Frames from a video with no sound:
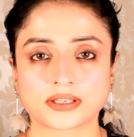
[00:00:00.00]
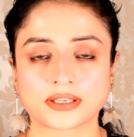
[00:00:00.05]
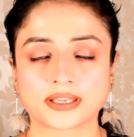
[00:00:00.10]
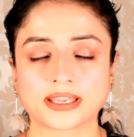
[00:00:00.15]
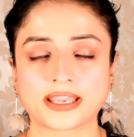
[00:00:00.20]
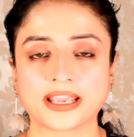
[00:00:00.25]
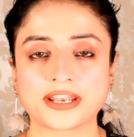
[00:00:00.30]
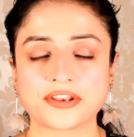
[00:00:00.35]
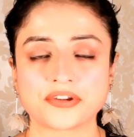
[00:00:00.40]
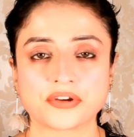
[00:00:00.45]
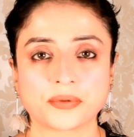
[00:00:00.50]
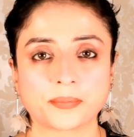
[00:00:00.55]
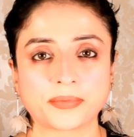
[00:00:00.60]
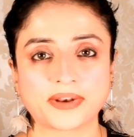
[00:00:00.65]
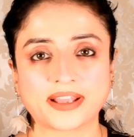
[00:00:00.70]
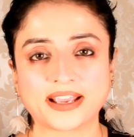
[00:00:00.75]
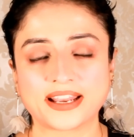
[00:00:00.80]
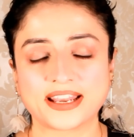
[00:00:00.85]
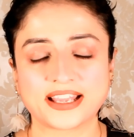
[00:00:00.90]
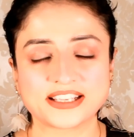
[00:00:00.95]
Can you
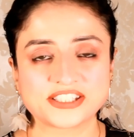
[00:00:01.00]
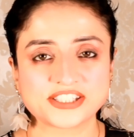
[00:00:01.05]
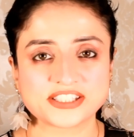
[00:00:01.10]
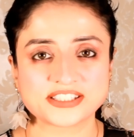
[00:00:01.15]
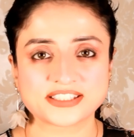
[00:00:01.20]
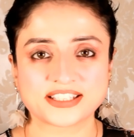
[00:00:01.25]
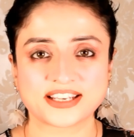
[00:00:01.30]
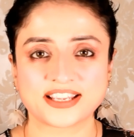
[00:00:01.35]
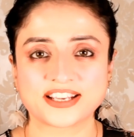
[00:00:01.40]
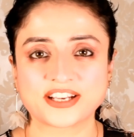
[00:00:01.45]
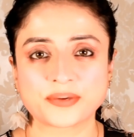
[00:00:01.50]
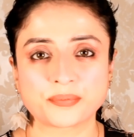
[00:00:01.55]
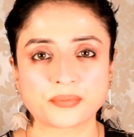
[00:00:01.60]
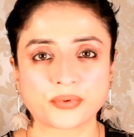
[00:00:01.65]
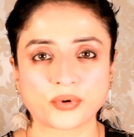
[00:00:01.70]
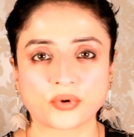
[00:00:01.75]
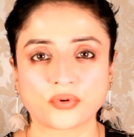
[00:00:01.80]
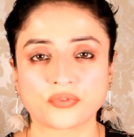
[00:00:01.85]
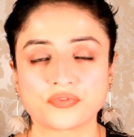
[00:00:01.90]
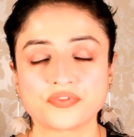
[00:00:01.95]
apply lashes like a
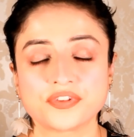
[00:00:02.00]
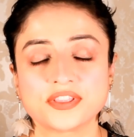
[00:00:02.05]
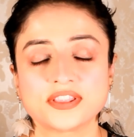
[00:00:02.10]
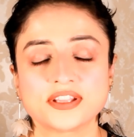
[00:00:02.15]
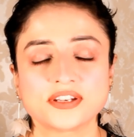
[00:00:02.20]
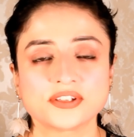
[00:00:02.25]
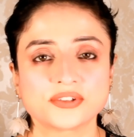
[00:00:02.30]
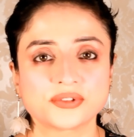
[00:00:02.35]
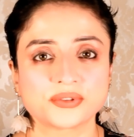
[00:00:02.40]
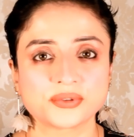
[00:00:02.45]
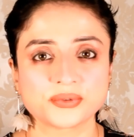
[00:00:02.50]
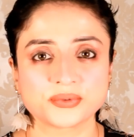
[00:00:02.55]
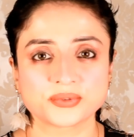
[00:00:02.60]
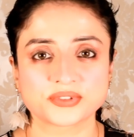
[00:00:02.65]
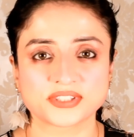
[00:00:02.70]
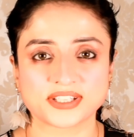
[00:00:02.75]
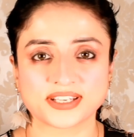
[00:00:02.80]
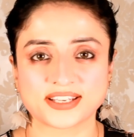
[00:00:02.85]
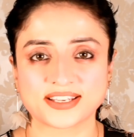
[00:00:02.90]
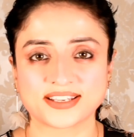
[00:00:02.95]
pro within 2
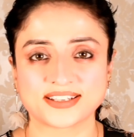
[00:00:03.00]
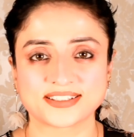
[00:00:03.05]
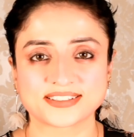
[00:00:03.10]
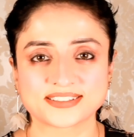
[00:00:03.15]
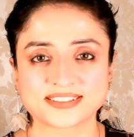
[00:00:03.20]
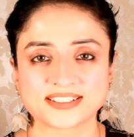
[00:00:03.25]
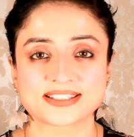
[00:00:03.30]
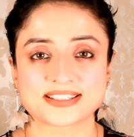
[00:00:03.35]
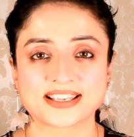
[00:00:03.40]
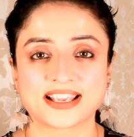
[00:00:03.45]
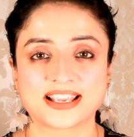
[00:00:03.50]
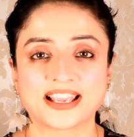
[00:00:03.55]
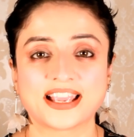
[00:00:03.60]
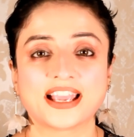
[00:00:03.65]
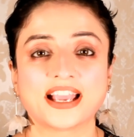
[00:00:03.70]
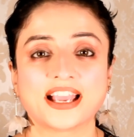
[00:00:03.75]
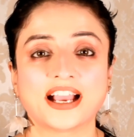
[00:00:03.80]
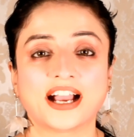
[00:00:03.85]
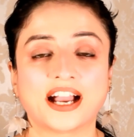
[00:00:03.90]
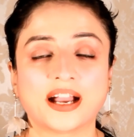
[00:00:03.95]
seconds?
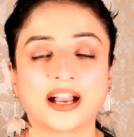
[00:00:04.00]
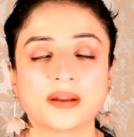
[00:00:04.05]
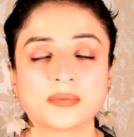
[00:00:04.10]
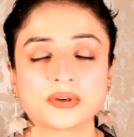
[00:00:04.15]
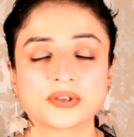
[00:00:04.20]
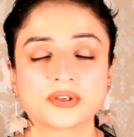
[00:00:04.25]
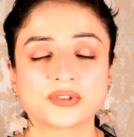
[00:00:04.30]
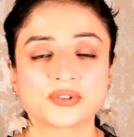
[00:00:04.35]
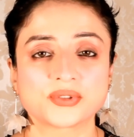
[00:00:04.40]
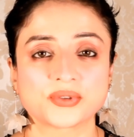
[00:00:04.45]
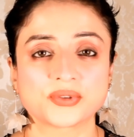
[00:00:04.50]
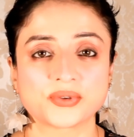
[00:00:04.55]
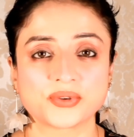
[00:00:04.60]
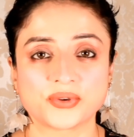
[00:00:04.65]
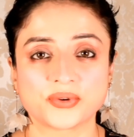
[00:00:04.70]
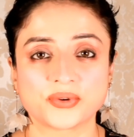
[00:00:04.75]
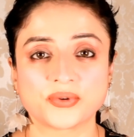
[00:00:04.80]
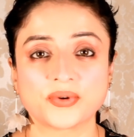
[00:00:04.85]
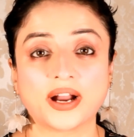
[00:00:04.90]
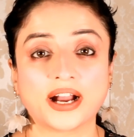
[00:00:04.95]
I'm going to show
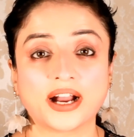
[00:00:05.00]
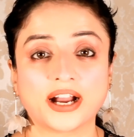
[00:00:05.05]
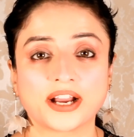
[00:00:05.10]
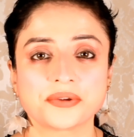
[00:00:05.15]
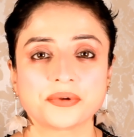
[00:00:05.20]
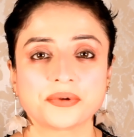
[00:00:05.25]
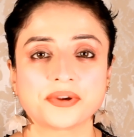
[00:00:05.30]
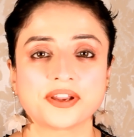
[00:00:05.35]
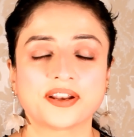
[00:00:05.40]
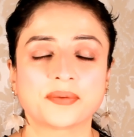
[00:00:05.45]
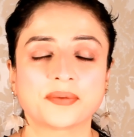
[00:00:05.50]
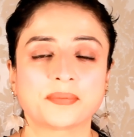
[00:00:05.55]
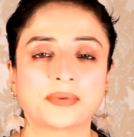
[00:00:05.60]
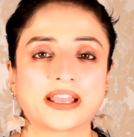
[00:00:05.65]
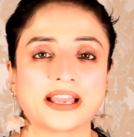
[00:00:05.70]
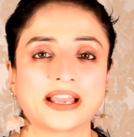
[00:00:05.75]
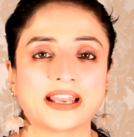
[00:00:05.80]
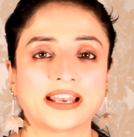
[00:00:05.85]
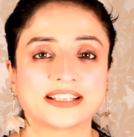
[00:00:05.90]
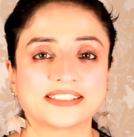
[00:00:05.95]
you how you can
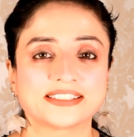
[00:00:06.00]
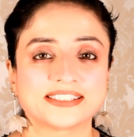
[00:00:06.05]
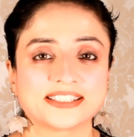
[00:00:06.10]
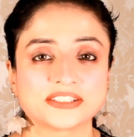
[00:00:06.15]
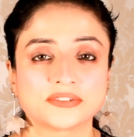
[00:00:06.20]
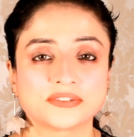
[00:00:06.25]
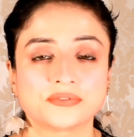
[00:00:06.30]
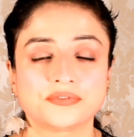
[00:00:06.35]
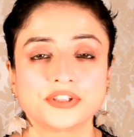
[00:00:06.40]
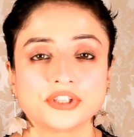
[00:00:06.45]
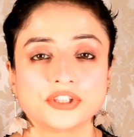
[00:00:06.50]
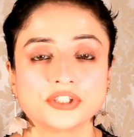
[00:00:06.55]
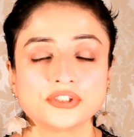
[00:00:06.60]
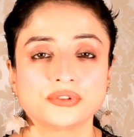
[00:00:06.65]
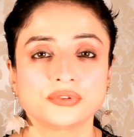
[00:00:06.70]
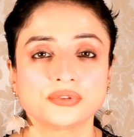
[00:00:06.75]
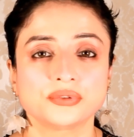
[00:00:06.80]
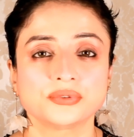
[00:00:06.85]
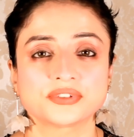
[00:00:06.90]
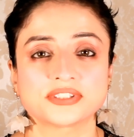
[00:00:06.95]
apply lashes within
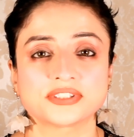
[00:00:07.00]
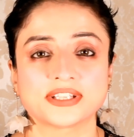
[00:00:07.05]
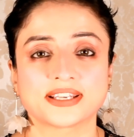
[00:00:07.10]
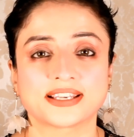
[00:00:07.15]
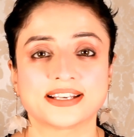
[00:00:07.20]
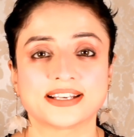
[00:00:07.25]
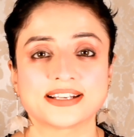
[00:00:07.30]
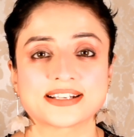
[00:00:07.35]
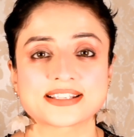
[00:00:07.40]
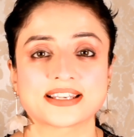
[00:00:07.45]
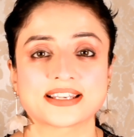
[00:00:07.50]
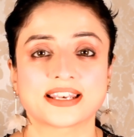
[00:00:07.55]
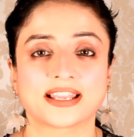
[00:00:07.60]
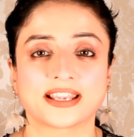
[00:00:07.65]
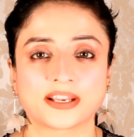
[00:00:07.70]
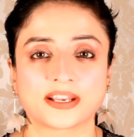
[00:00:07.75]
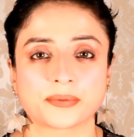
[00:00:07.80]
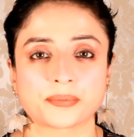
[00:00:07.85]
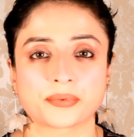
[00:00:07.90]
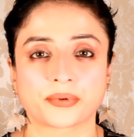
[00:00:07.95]
2 seconds
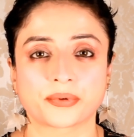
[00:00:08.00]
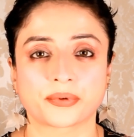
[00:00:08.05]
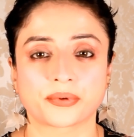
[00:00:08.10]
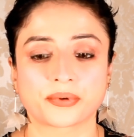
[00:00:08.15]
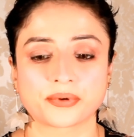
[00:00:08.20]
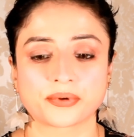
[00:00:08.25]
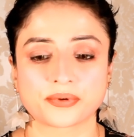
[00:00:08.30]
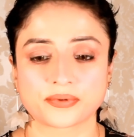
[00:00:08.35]
like a pro.